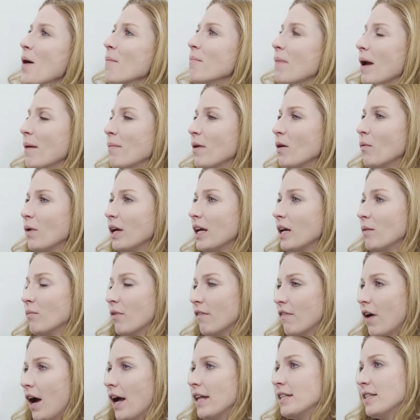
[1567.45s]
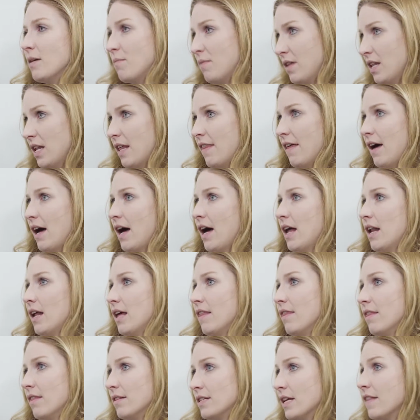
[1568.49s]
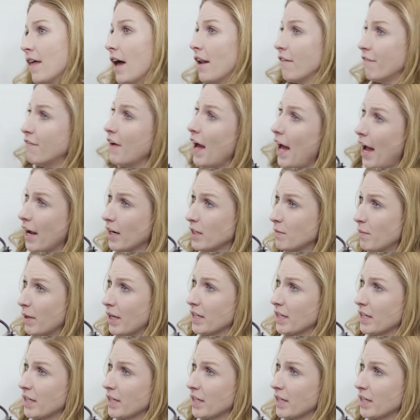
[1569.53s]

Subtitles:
Maybe we can provide something to that effect.